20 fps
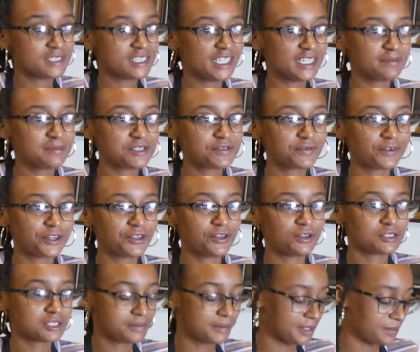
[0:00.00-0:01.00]
tips for
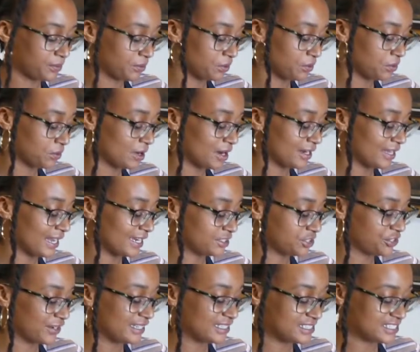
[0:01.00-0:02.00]
those people who are like
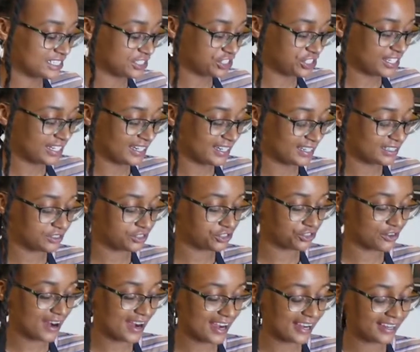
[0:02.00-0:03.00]
transitioning and
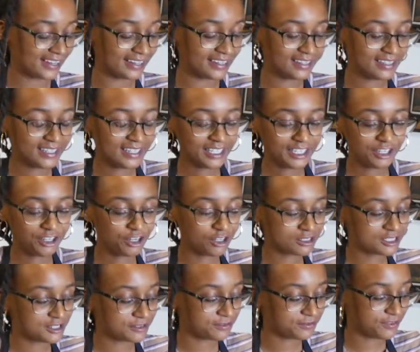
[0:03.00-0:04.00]
trying, you know,
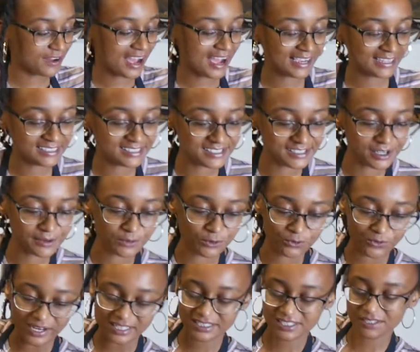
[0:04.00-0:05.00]
to find some
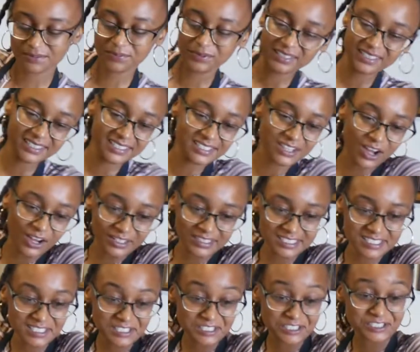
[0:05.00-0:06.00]
recipes,
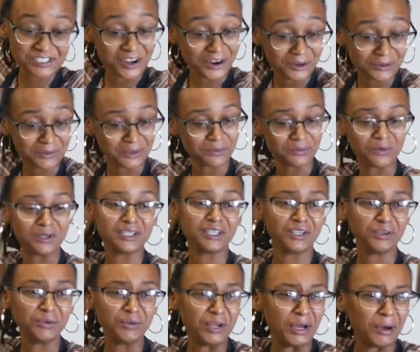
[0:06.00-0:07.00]
honestly start with what
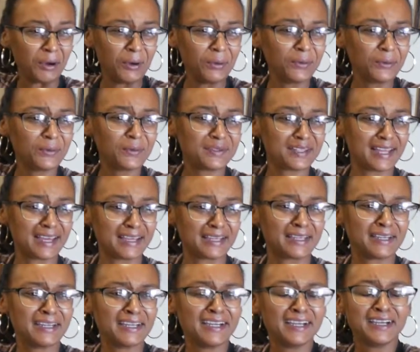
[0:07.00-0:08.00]
you know, like
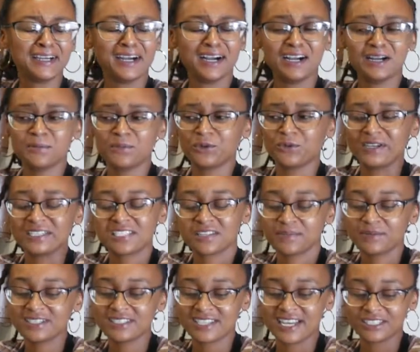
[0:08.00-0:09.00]
the
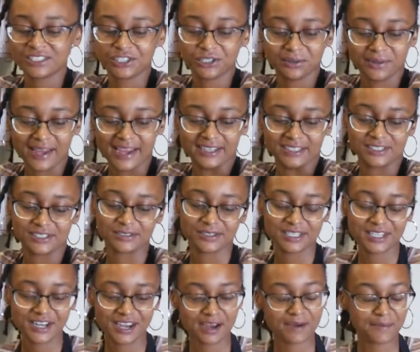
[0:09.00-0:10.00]
recipes that you like. So
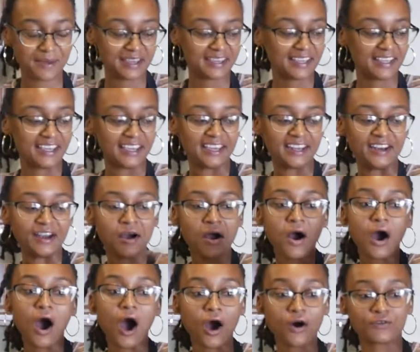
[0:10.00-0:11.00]
today I'm making an
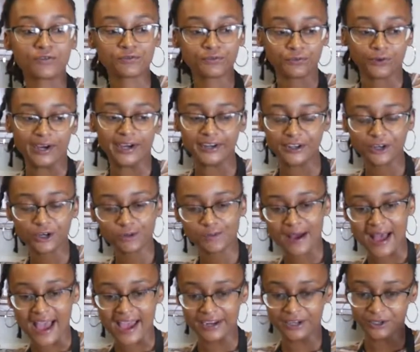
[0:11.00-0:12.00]
Alfredo by
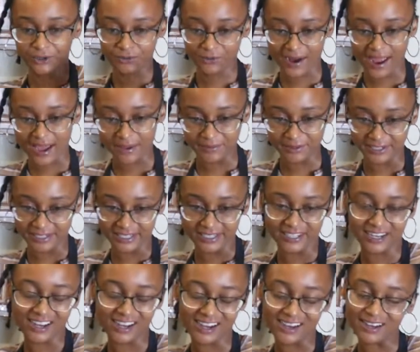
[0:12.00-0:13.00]
adding crab in it.
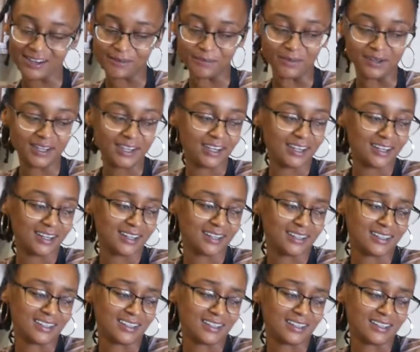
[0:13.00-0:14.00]

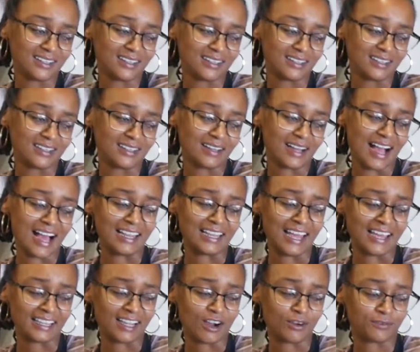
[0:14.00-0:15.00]
I
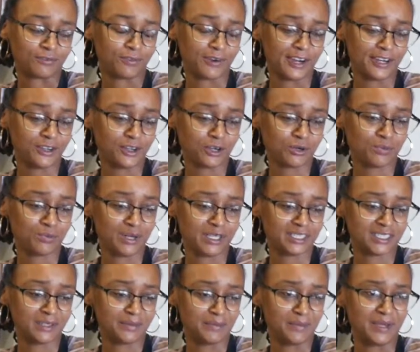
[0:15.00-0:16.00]
like Alfredo,
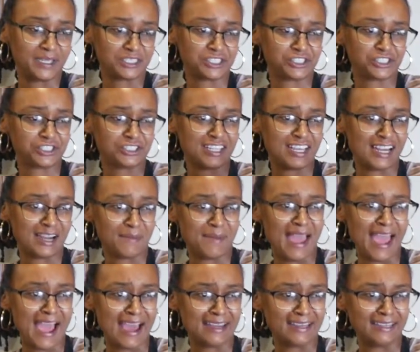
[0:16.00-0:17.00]
but the mixture that I'm
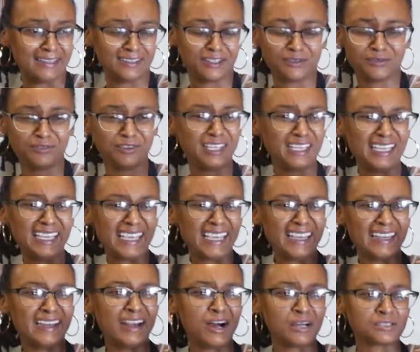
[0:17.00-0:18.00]
adding, the
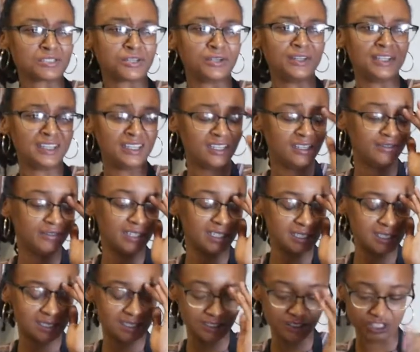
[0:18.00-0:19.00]
vegan alternative,
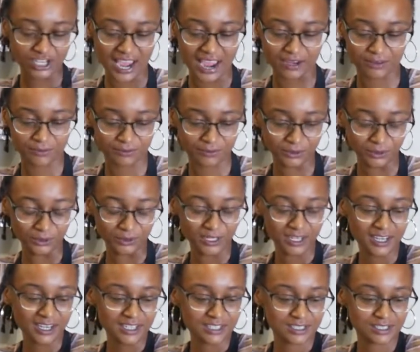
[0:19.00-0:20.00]
is the jackfruit.
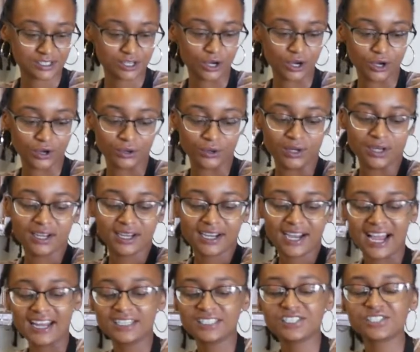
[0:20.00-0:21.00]
So
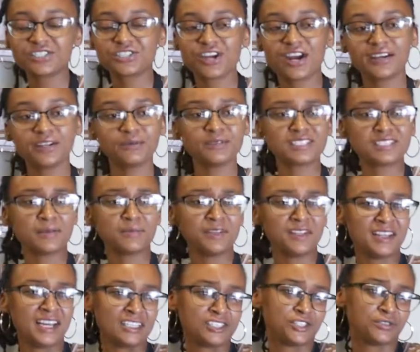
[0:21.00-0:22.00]
kind of just starting with
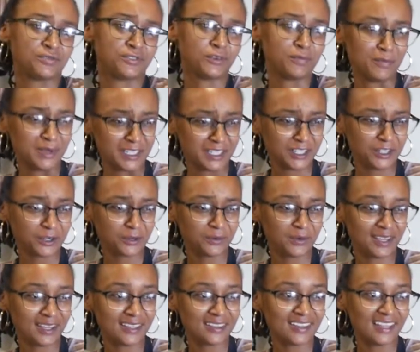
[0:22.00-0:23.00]
something that you're familiar
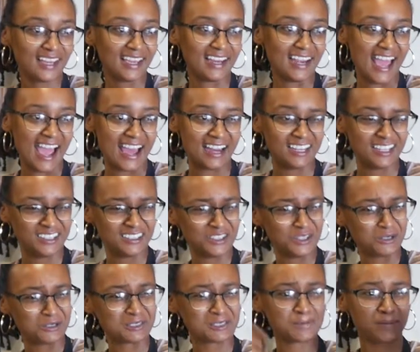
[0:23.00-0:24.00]
with and adding
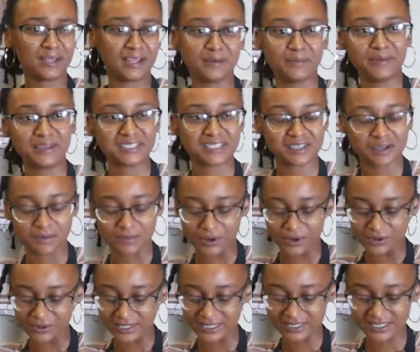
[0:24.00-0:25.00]
those plant-based
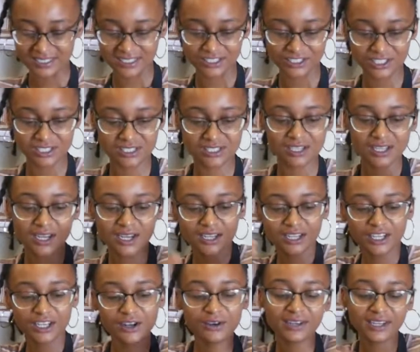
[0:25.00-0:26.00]
components and just,
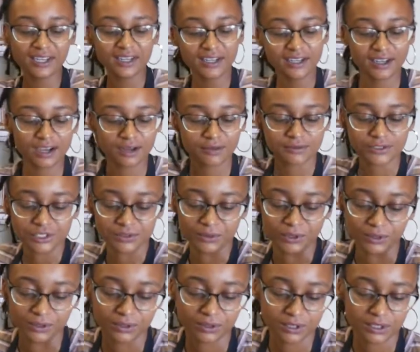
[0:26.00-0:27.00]
you know, getting
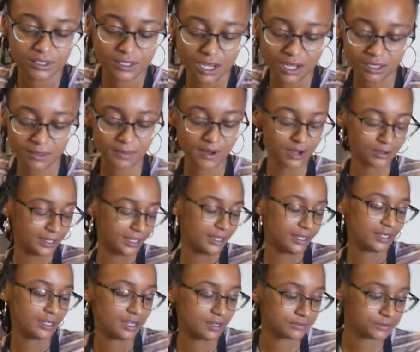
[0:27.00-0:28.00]
comfortable. It's all about
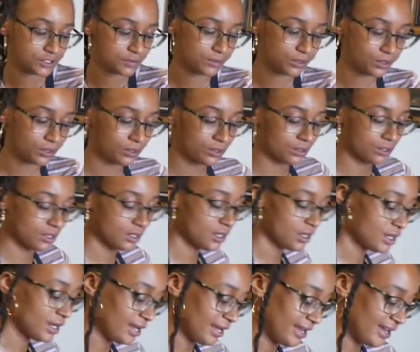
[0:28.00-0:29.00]
getting comfortable
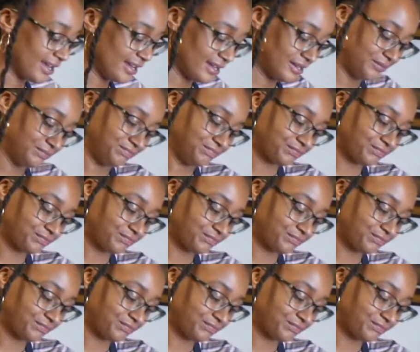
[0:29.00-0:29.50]
and